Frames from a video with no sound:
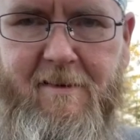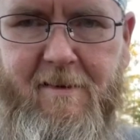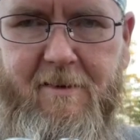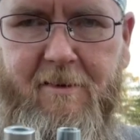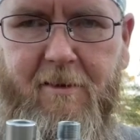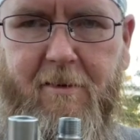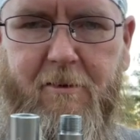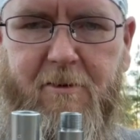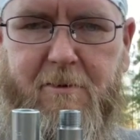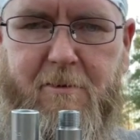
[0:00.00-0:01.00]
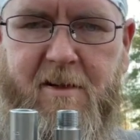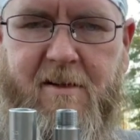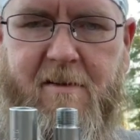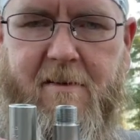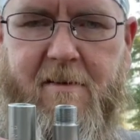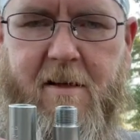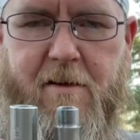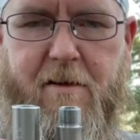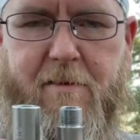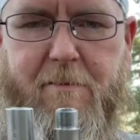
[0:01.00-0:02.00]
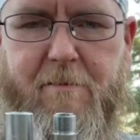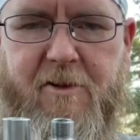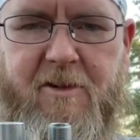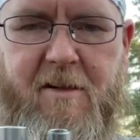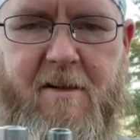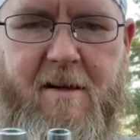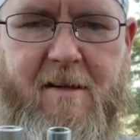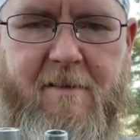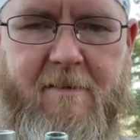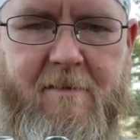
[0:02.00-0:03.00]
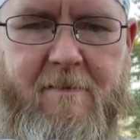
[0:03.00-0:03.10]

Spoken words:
It's just a normal one. They just machined it down.